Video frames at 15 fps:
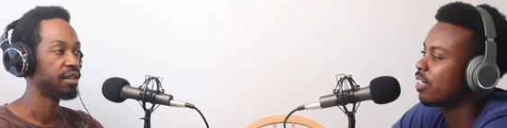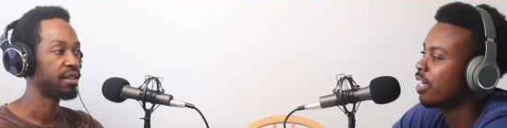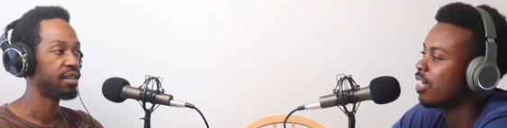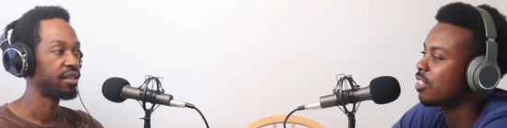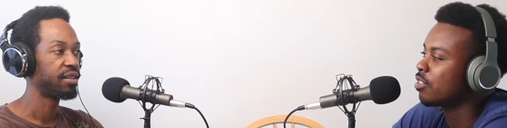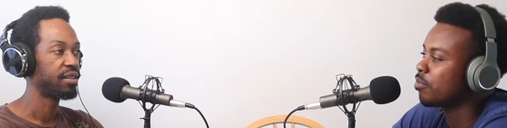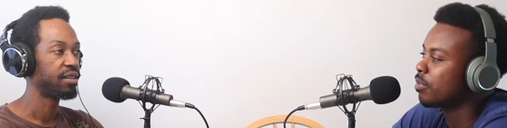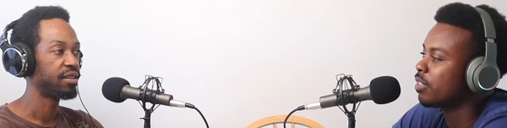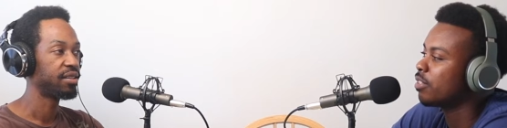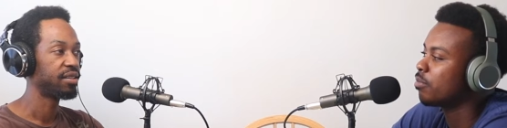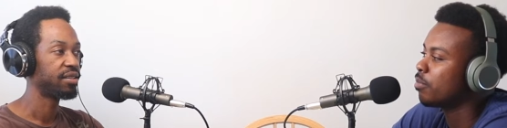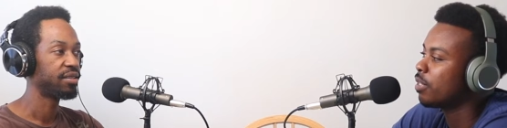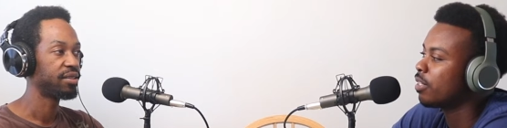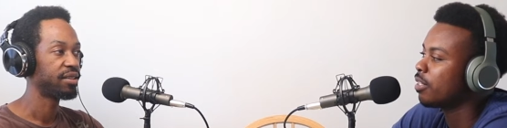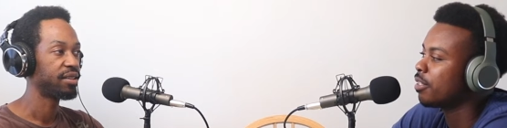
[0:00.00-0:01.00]
Speaker 1: They had some hits,
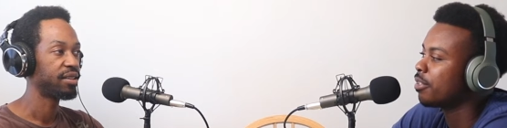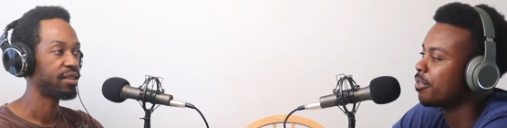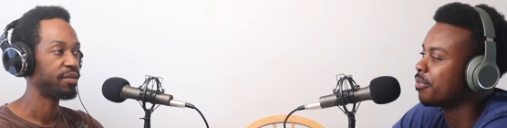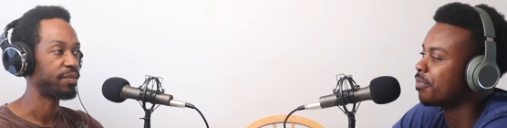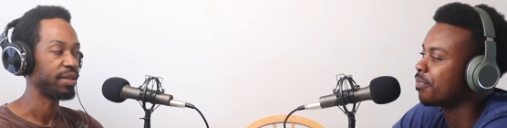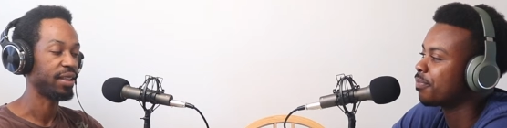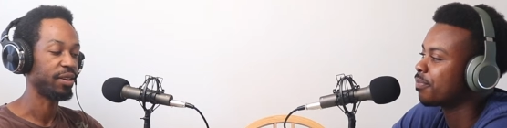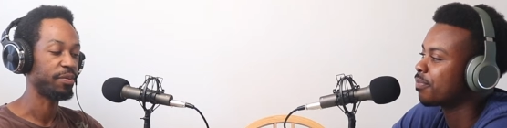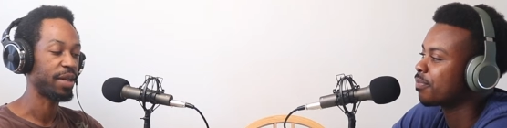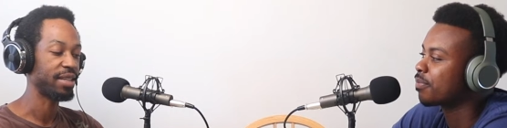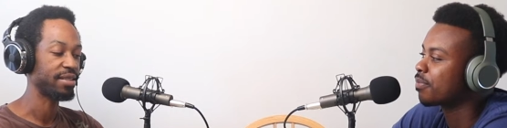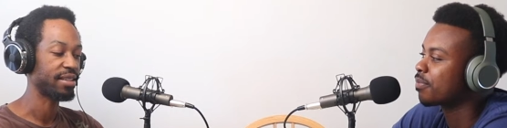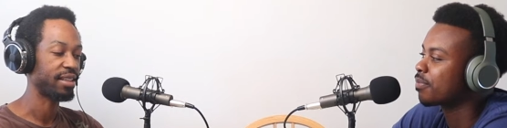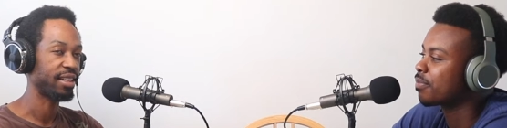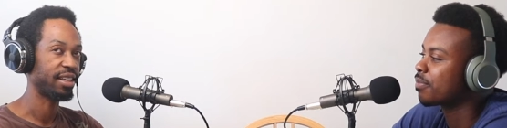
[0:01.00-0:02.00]
but um. But
Speaker 2: they're
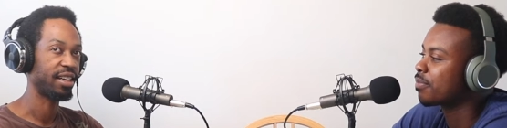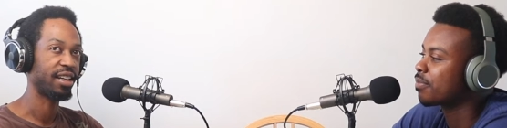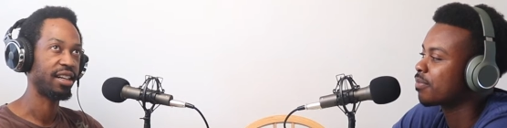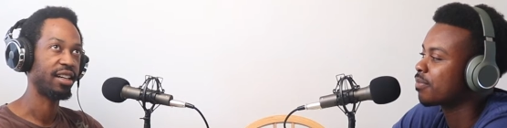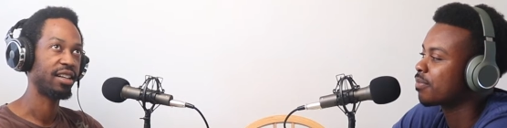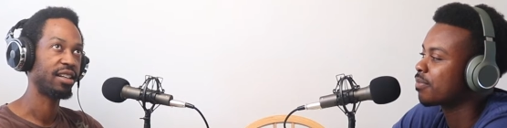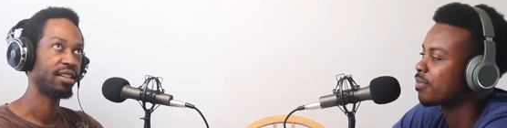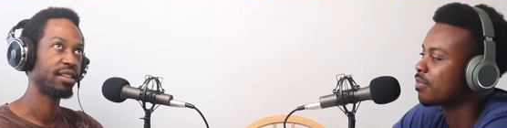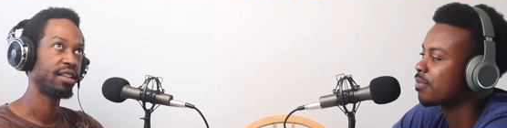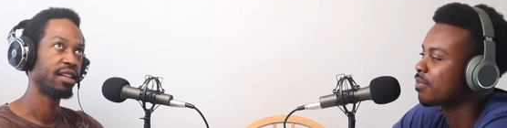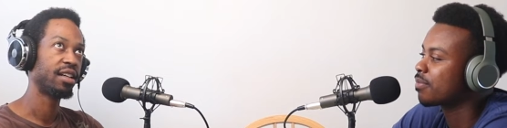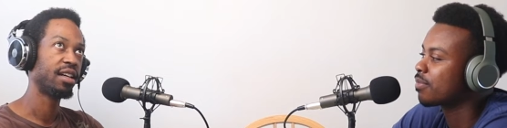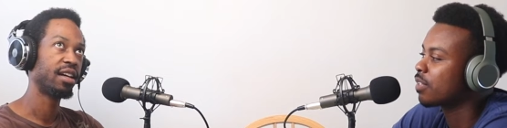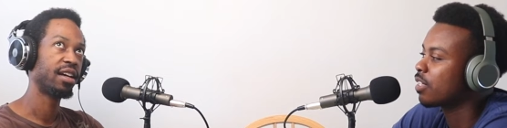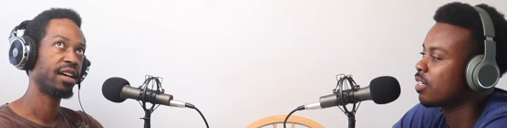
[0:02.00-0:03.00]
basically uh,
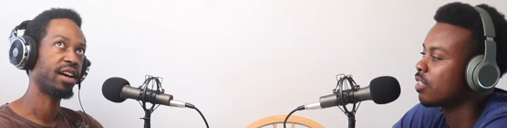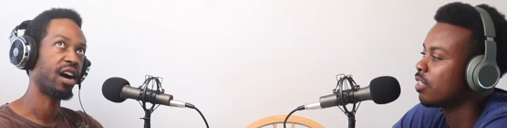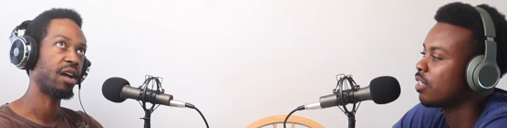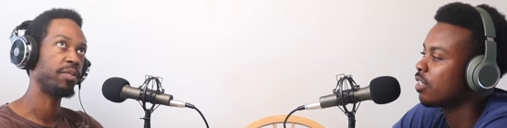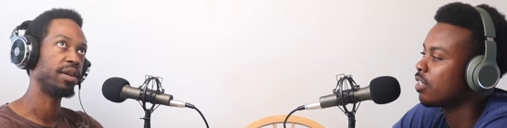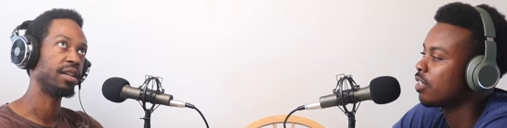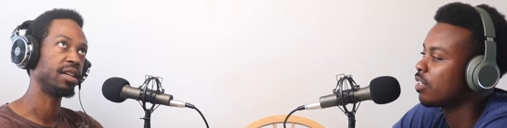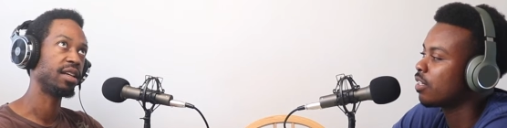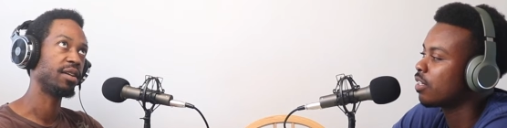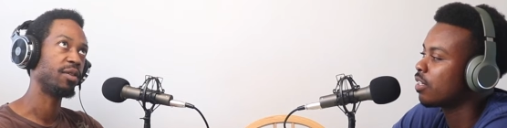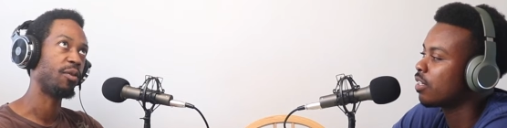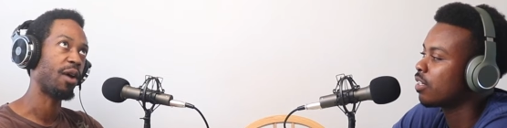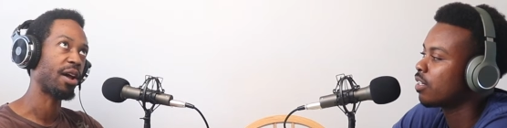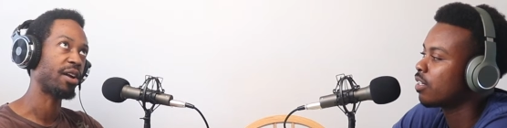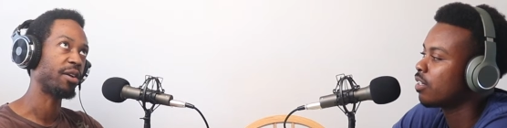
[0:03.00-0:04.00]
carbon
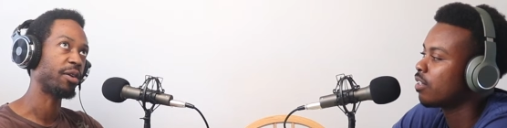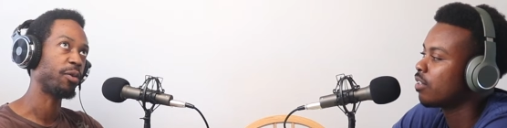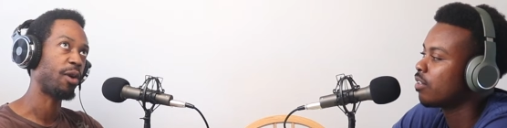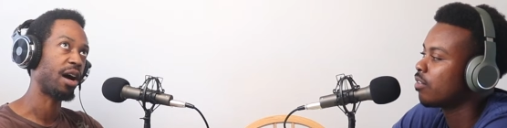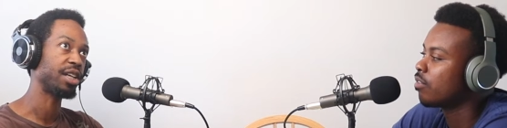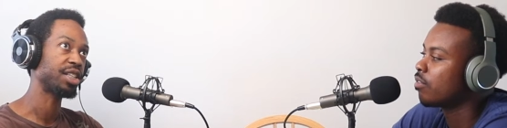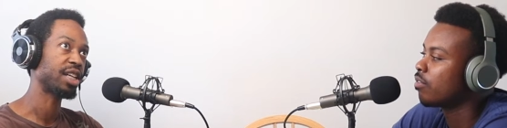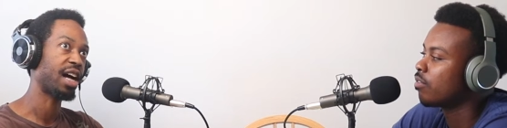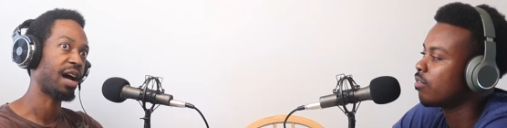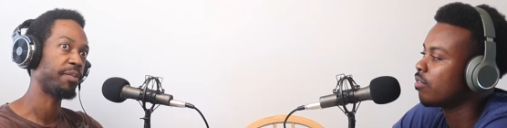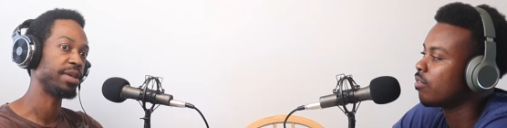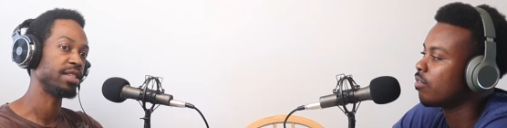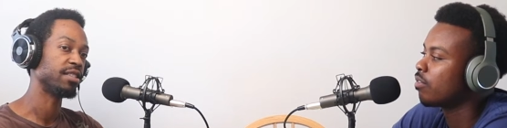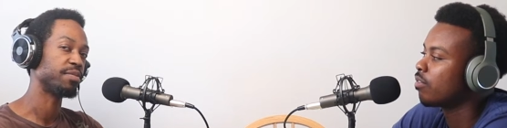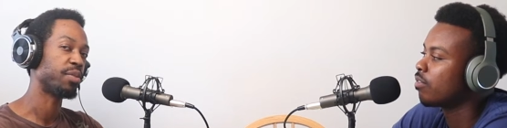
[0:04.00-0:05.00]
water washed
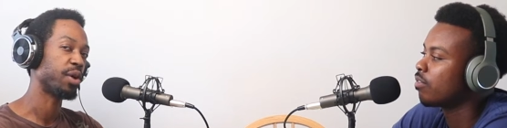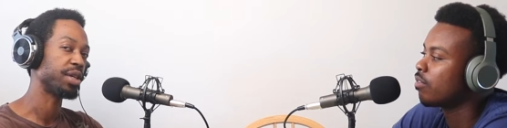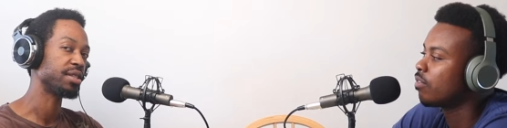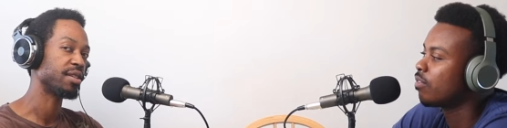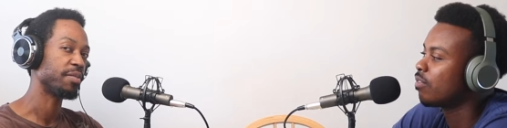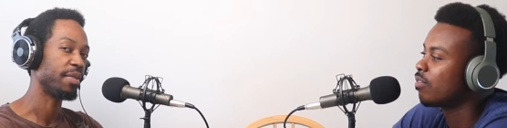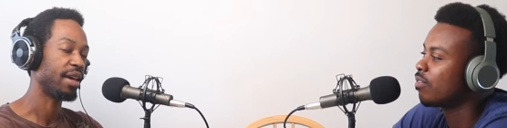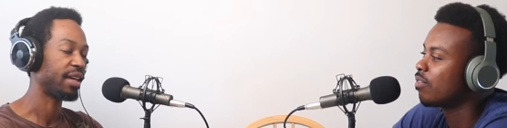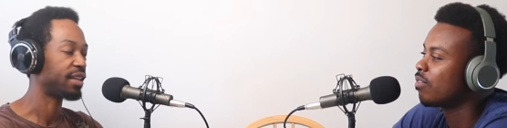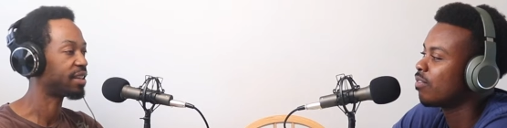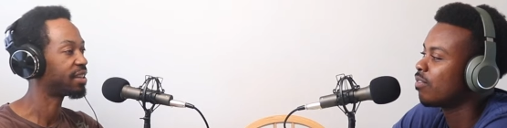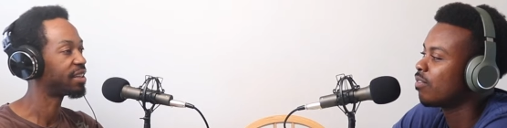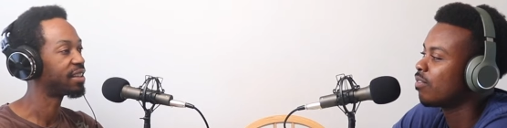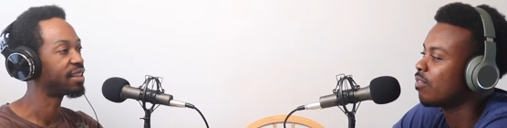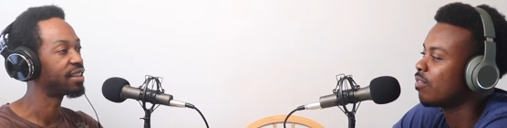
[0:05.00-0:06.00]
copies of Boyz II Men.
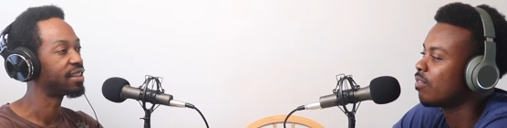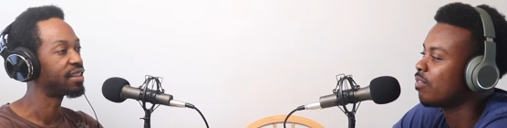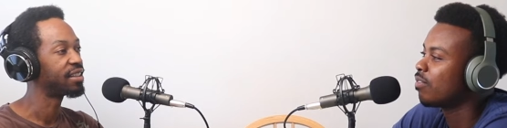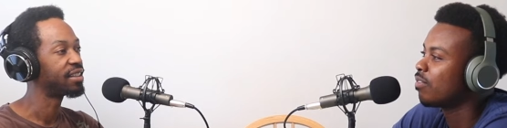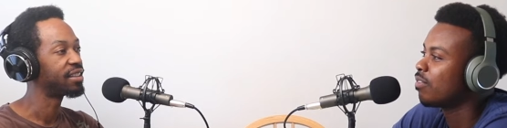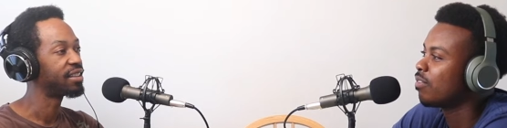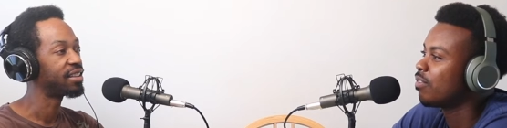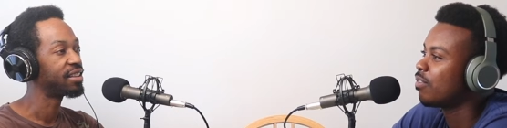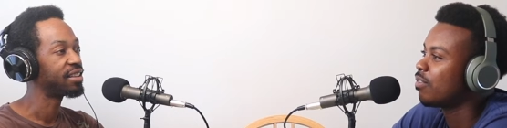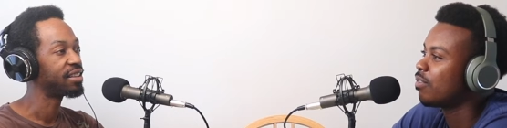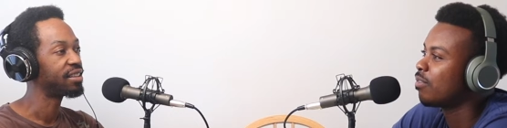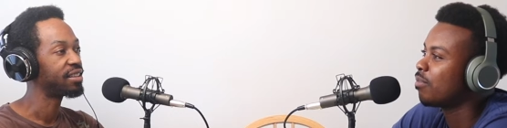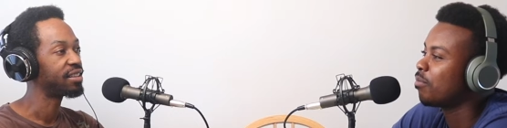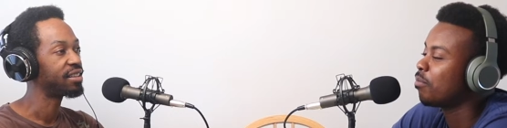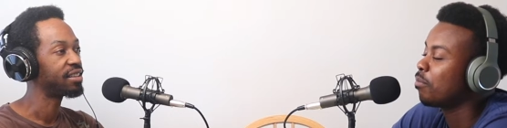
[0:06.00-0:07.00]

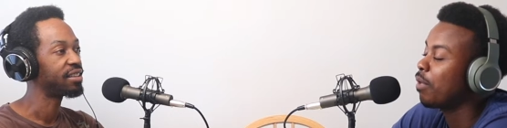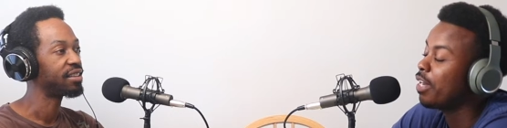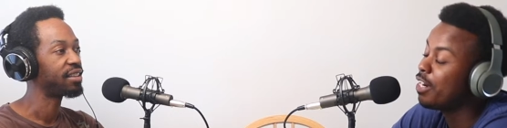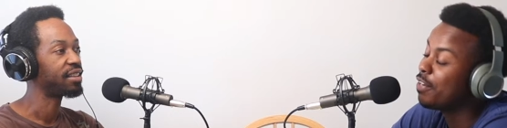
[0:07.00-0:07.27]
I